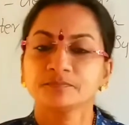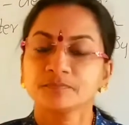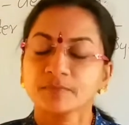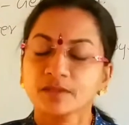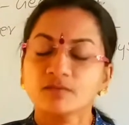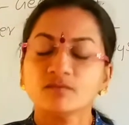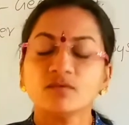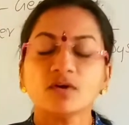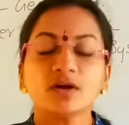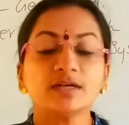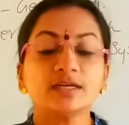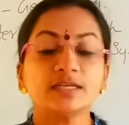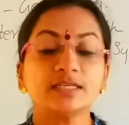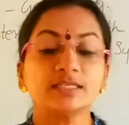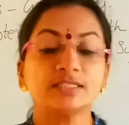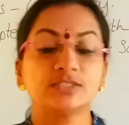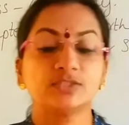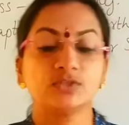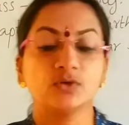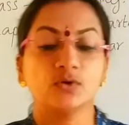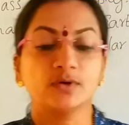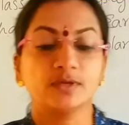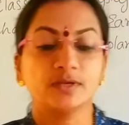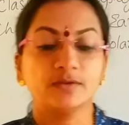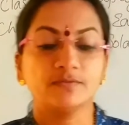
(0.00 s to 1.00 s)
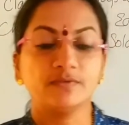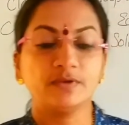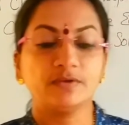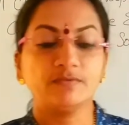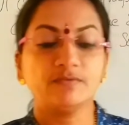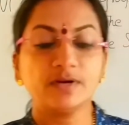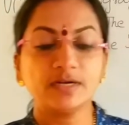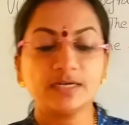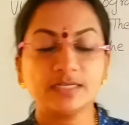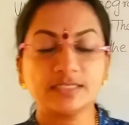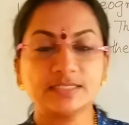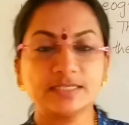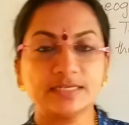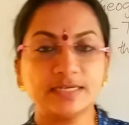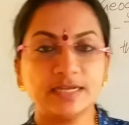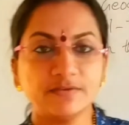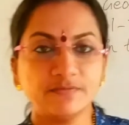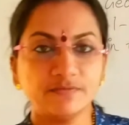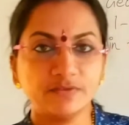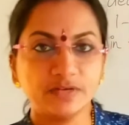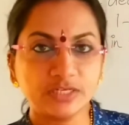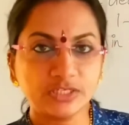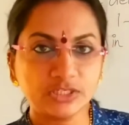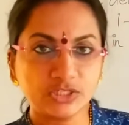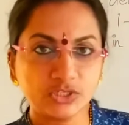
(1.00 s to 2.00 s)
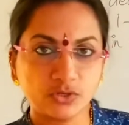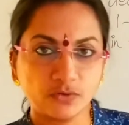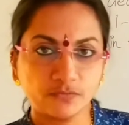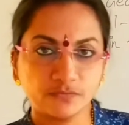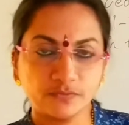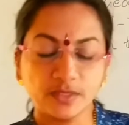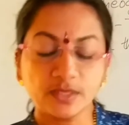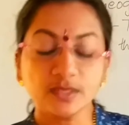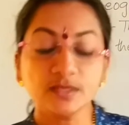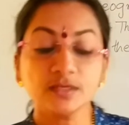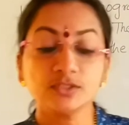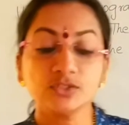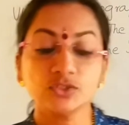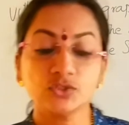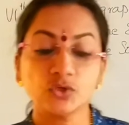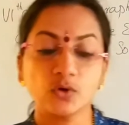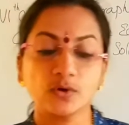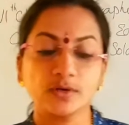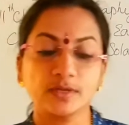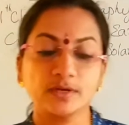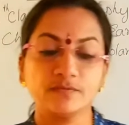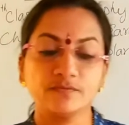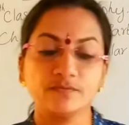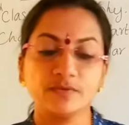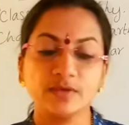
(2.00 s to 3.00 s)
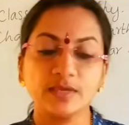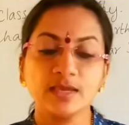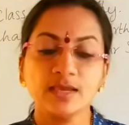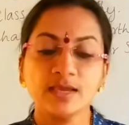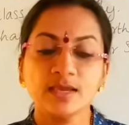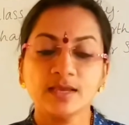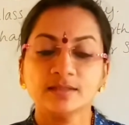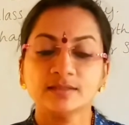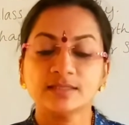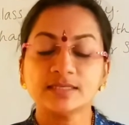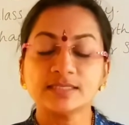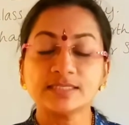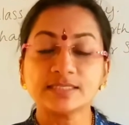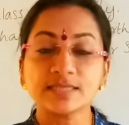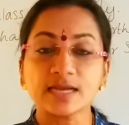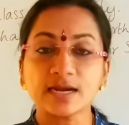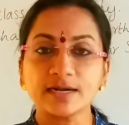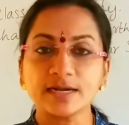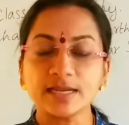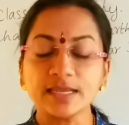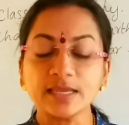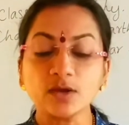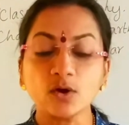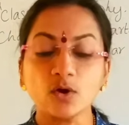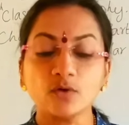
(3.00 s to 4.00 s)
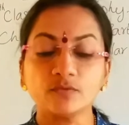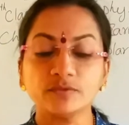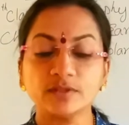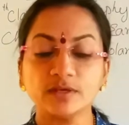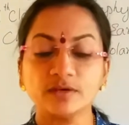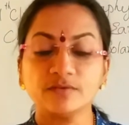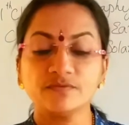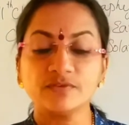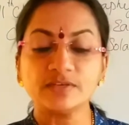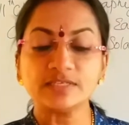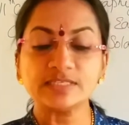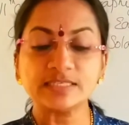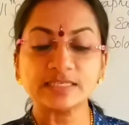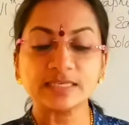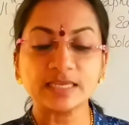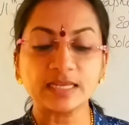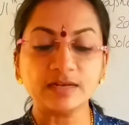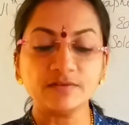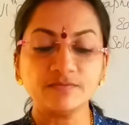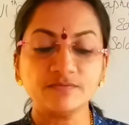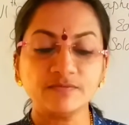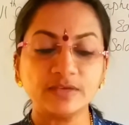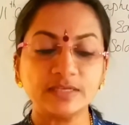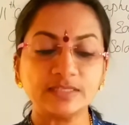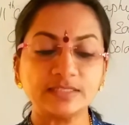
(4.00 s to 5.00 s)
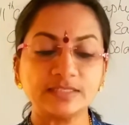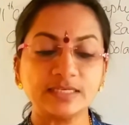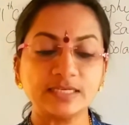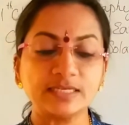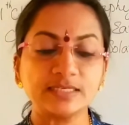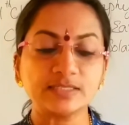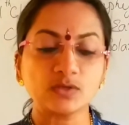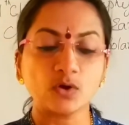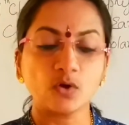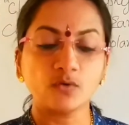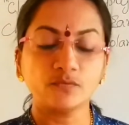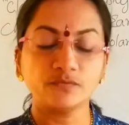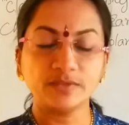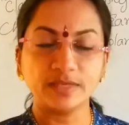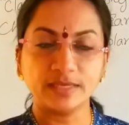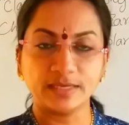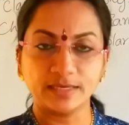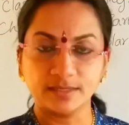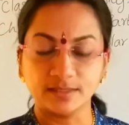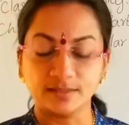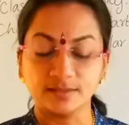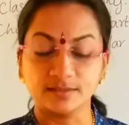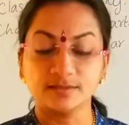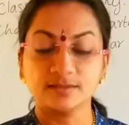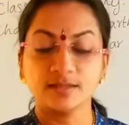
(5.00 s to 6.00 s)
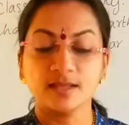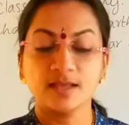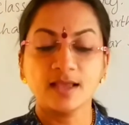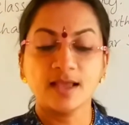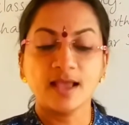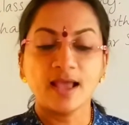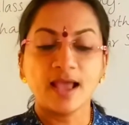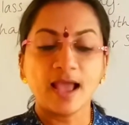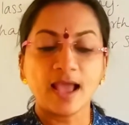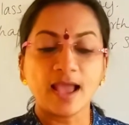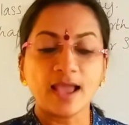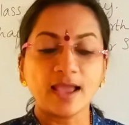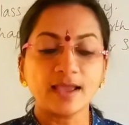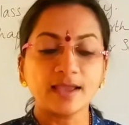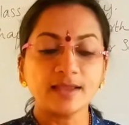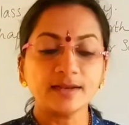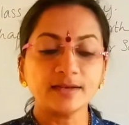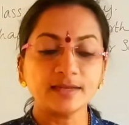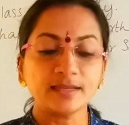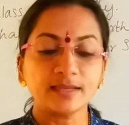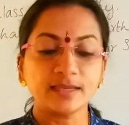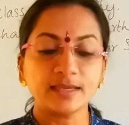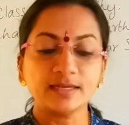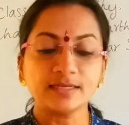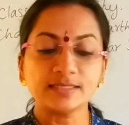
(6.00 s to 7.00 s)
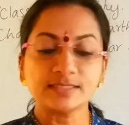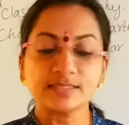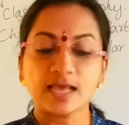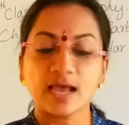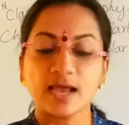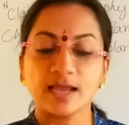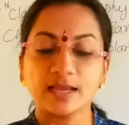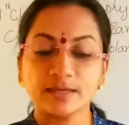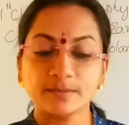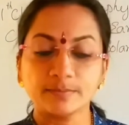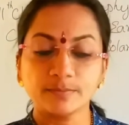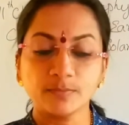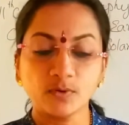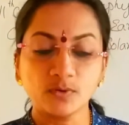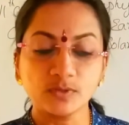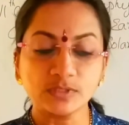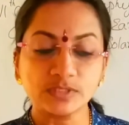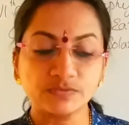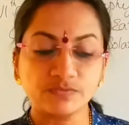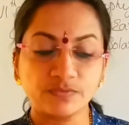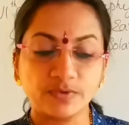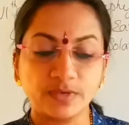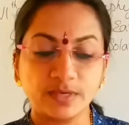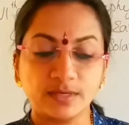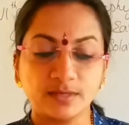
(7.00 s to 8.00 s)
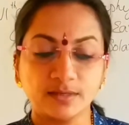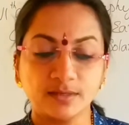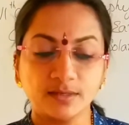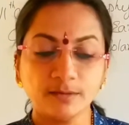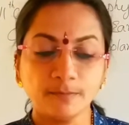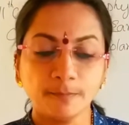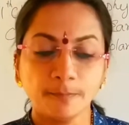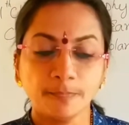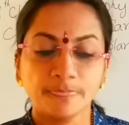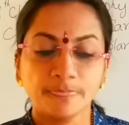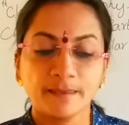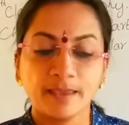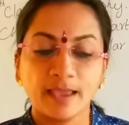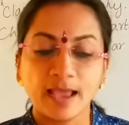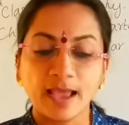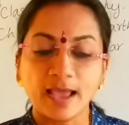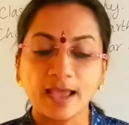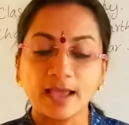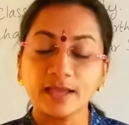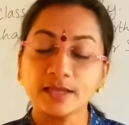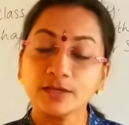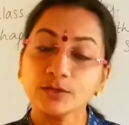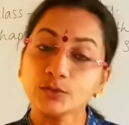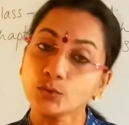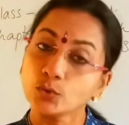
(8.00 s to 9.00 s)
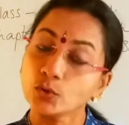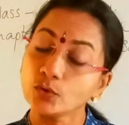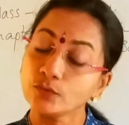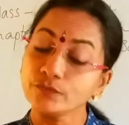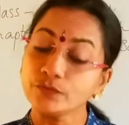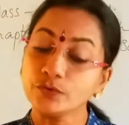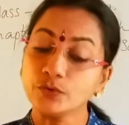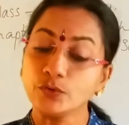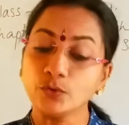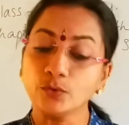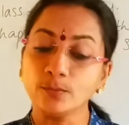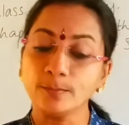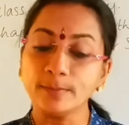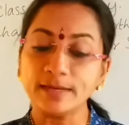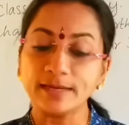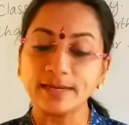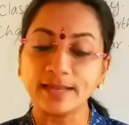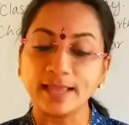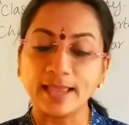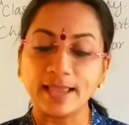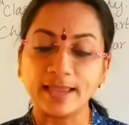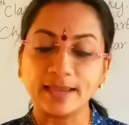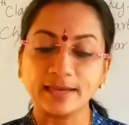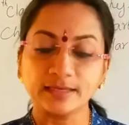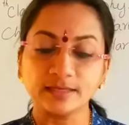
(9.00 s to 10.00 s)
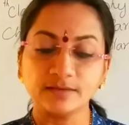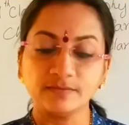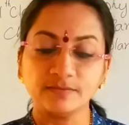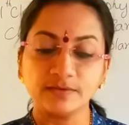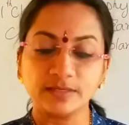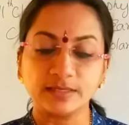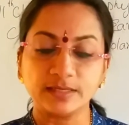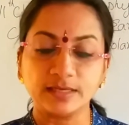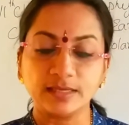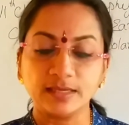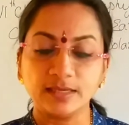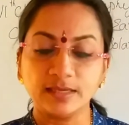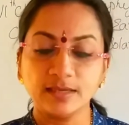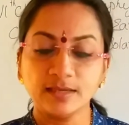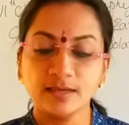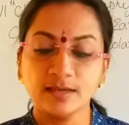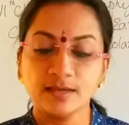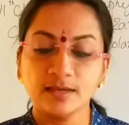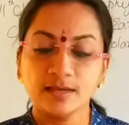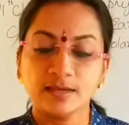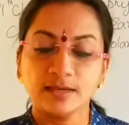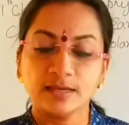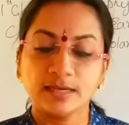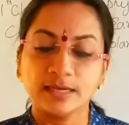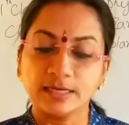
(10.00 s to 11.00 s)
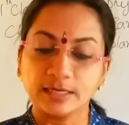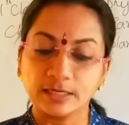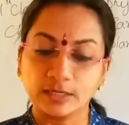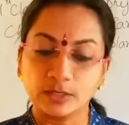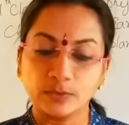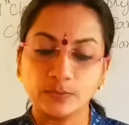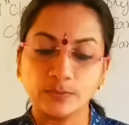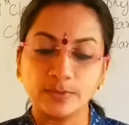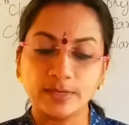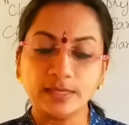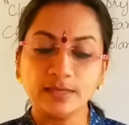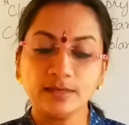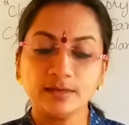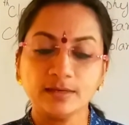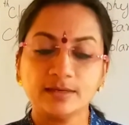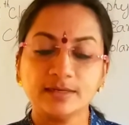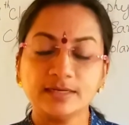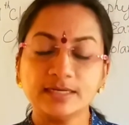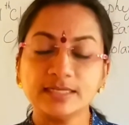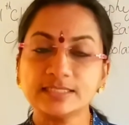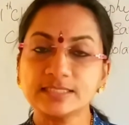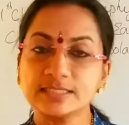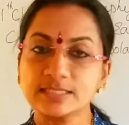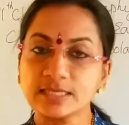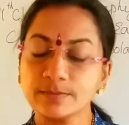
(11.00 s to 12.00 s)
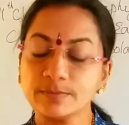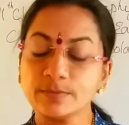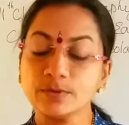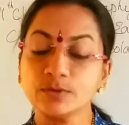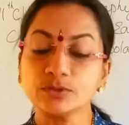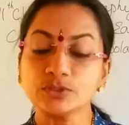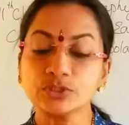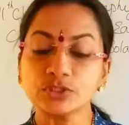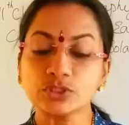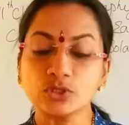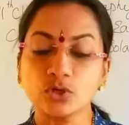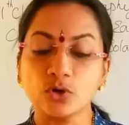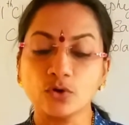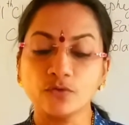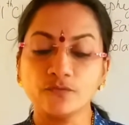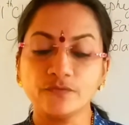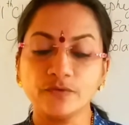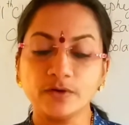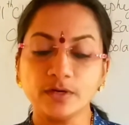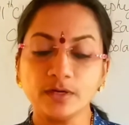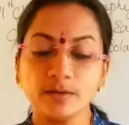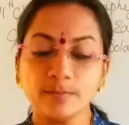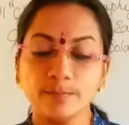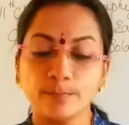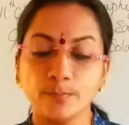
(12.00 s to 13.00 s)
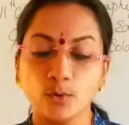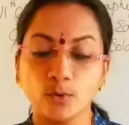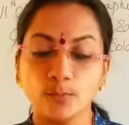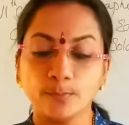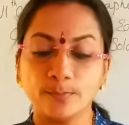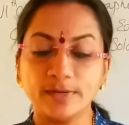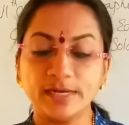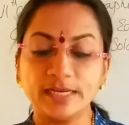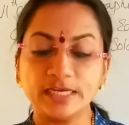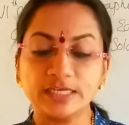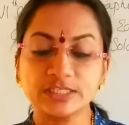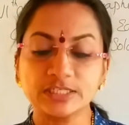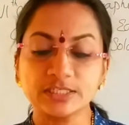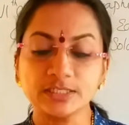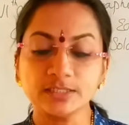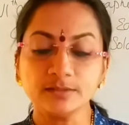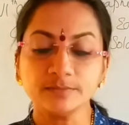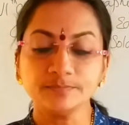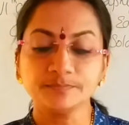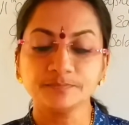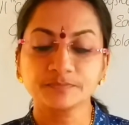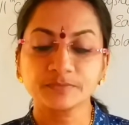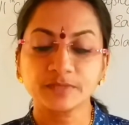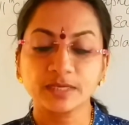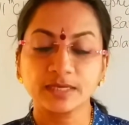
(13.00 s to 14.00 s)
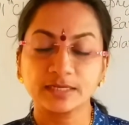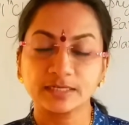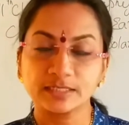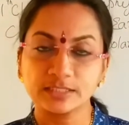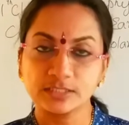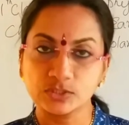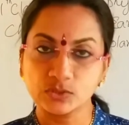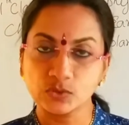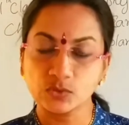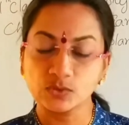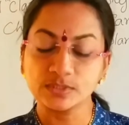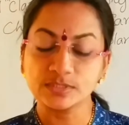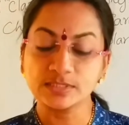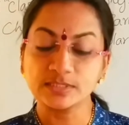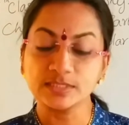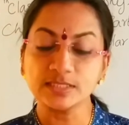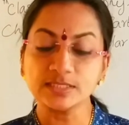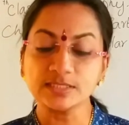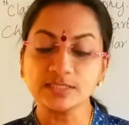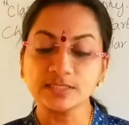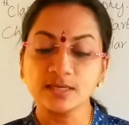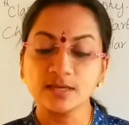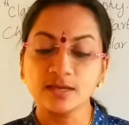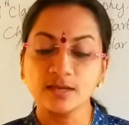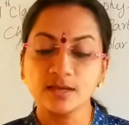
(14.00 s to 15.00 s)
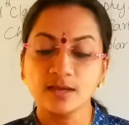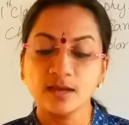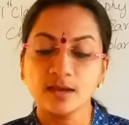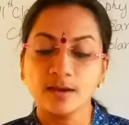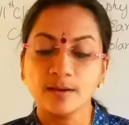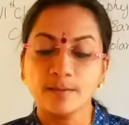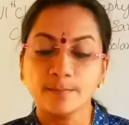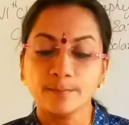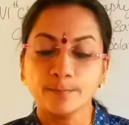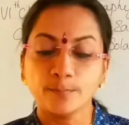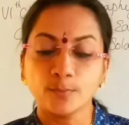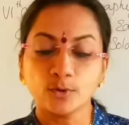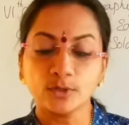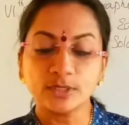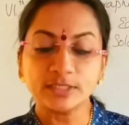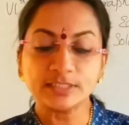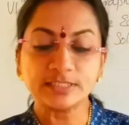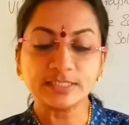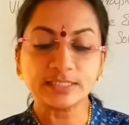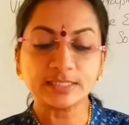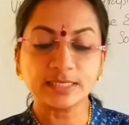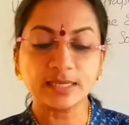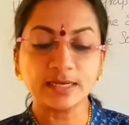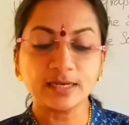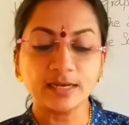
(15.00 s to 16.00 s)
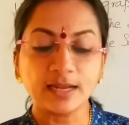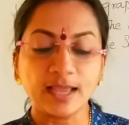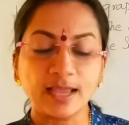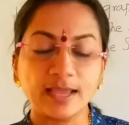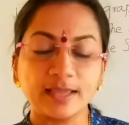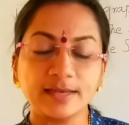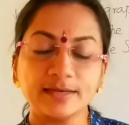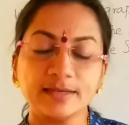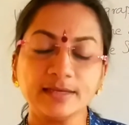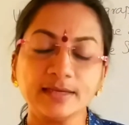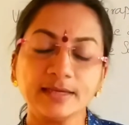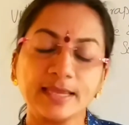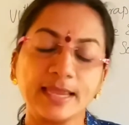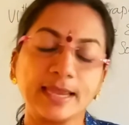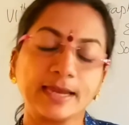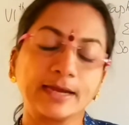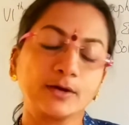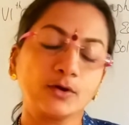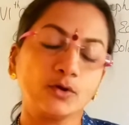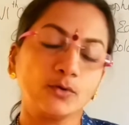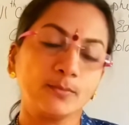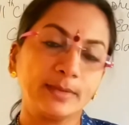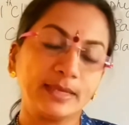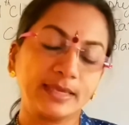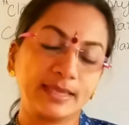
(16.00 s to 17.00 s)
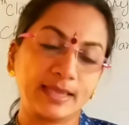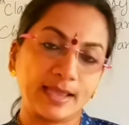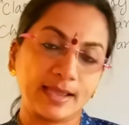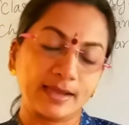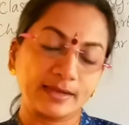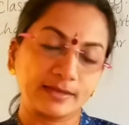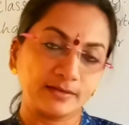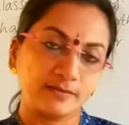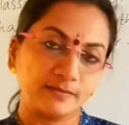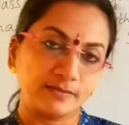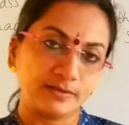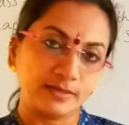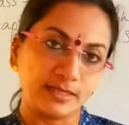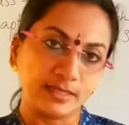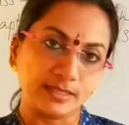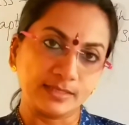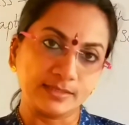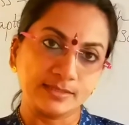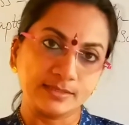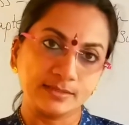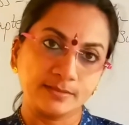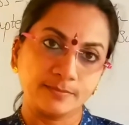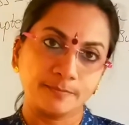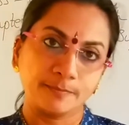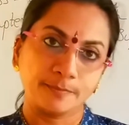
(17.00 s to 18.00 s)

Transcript: What is geography? What is the definition of the geography? The study of the physical features of the earth and its atmosphere and of human activity, including distribution of a population, resources, political and economic activities.